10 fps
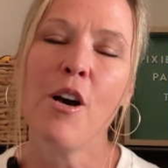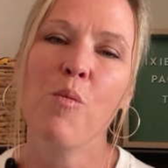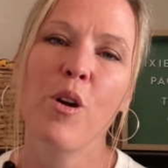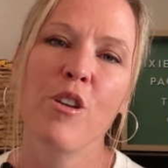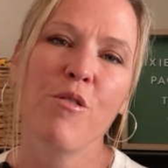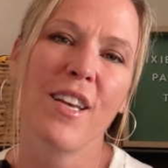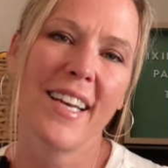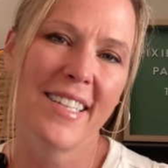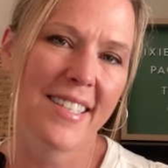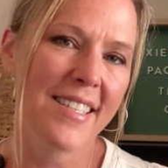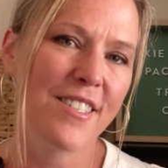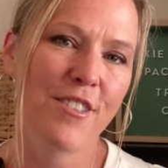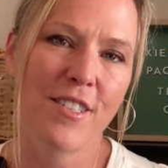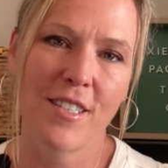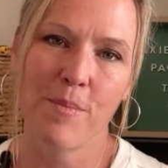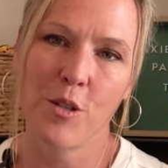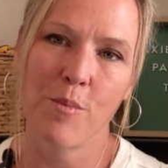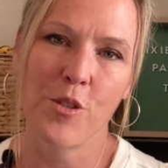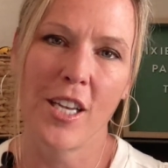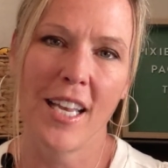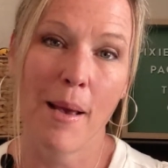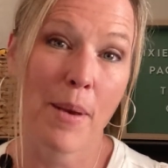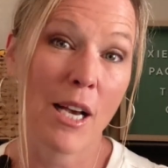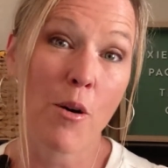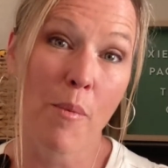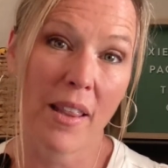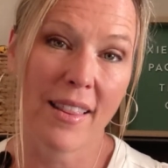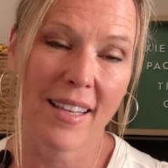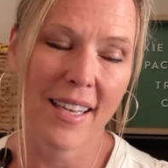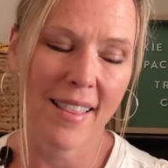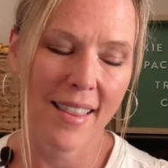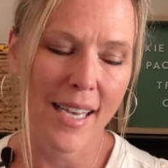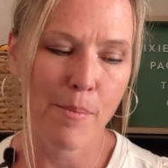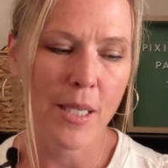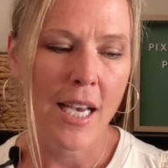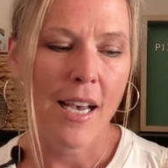where you can get a seasonal subscription. I may go monthly and themed,